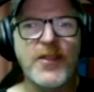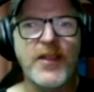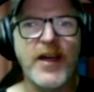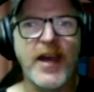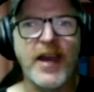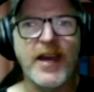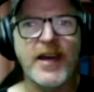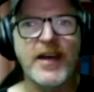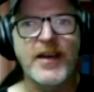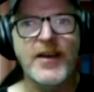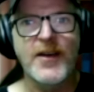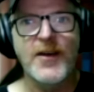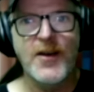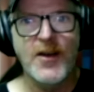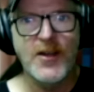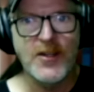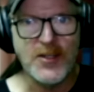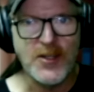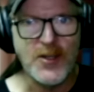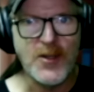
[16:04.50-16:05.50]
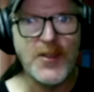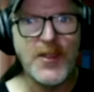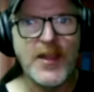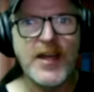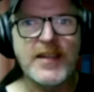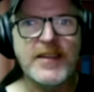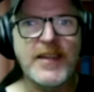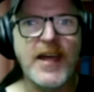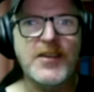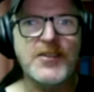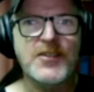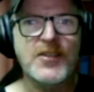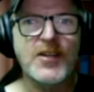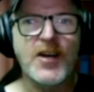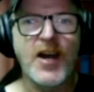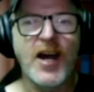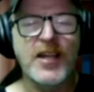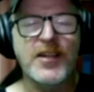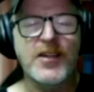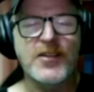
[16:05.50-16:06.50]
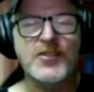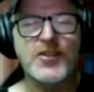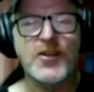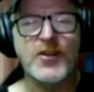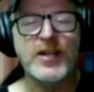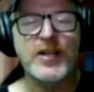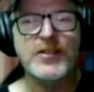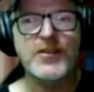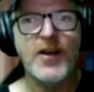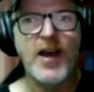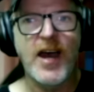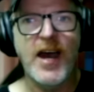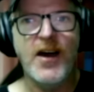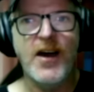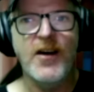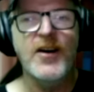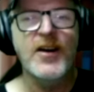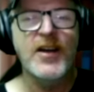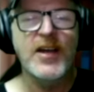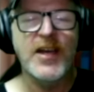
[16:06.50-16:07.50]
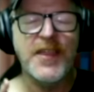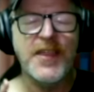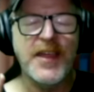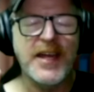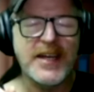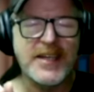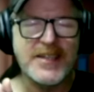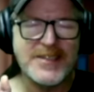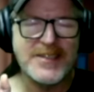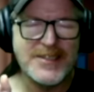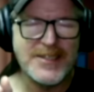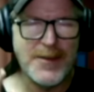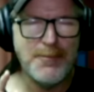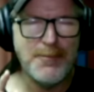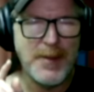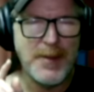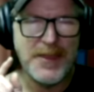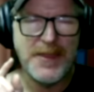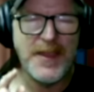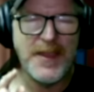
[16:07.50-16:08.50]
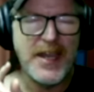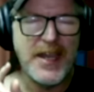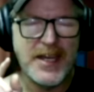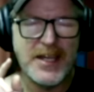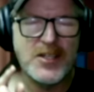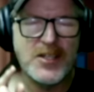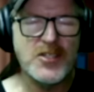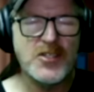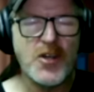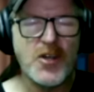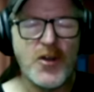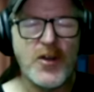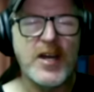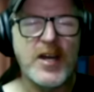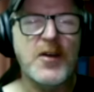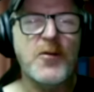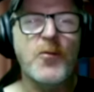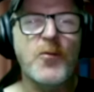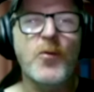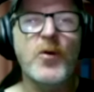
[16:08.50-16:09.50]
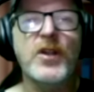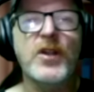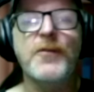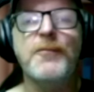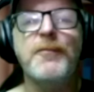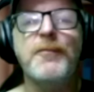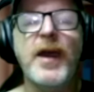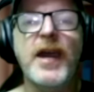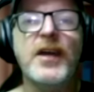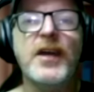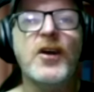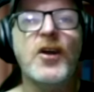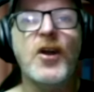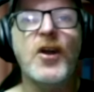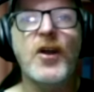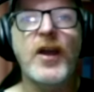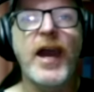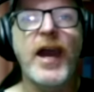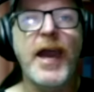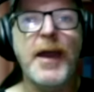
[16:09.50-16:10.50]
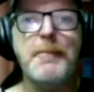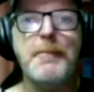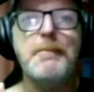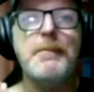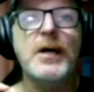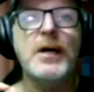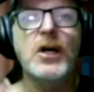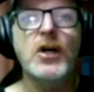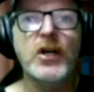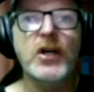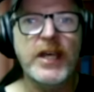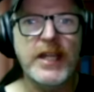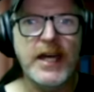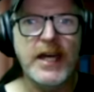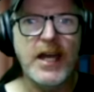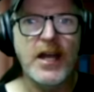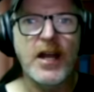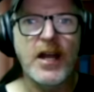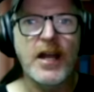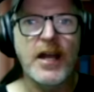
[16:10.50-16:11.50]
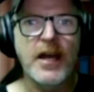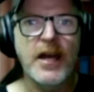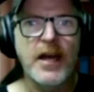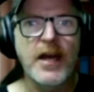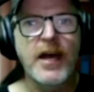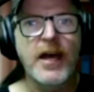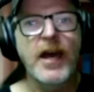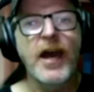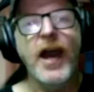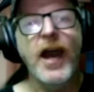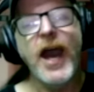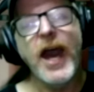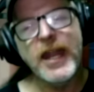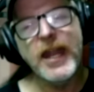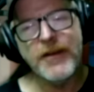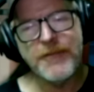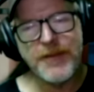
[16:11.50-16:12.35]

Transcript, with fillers: What do you think? Do you think they should have gone to jury trial? Do you think a sympathetic jury would have made her a billionaire?